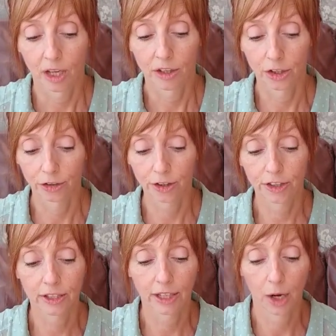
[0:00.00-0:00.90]
The other
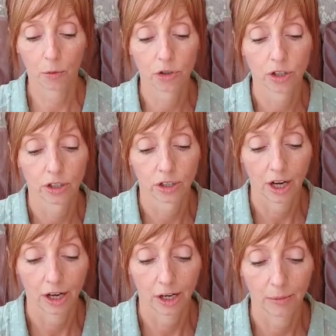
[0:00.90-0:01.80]
thing that I would
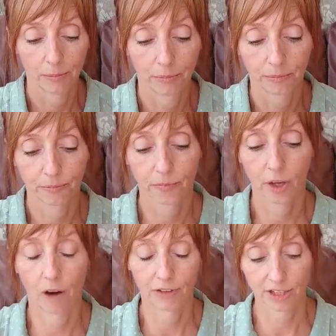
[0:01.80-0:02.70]

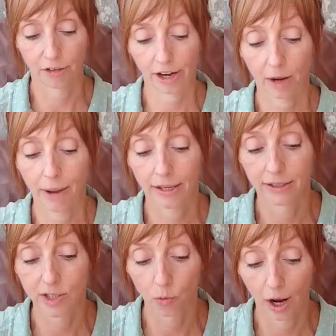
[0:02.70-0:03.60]
obviously recommend
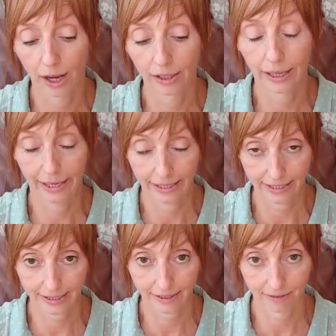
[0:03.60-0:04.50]
as well
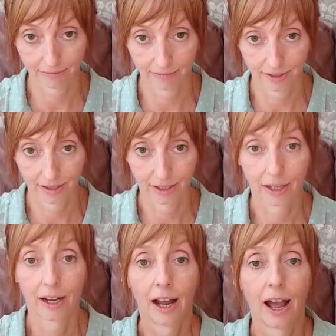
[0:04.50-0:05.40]
is
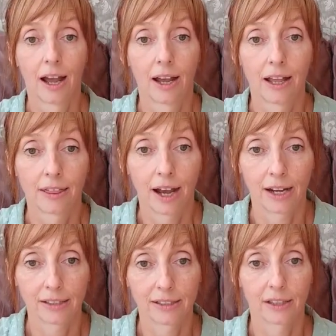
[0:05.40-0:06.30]

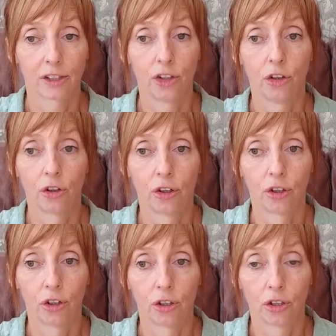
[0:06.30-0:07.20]
that
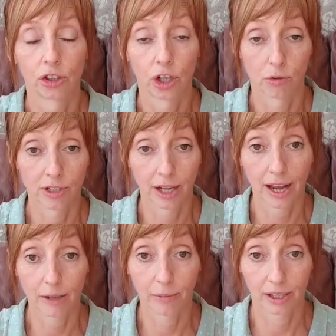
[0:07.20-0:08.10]
your chosen
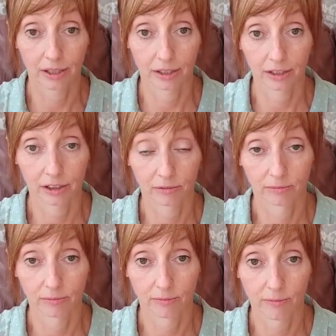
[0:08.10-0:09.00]
cake maker
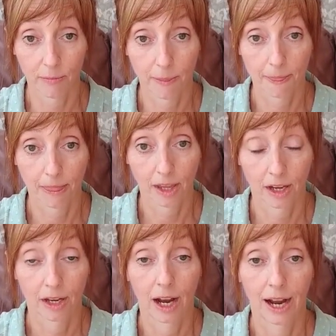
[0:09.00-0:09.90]

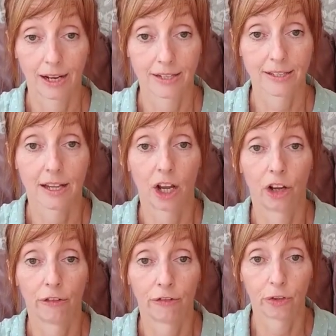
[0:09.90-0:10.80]
has a
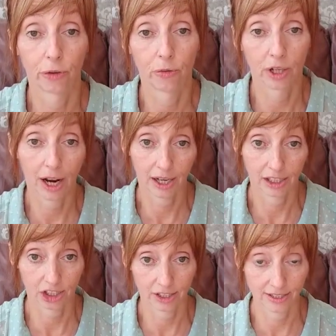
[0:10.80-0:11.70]
food
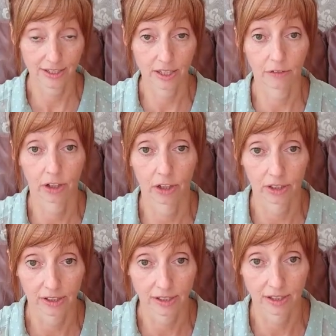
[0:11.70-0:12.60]
hygiene certificate.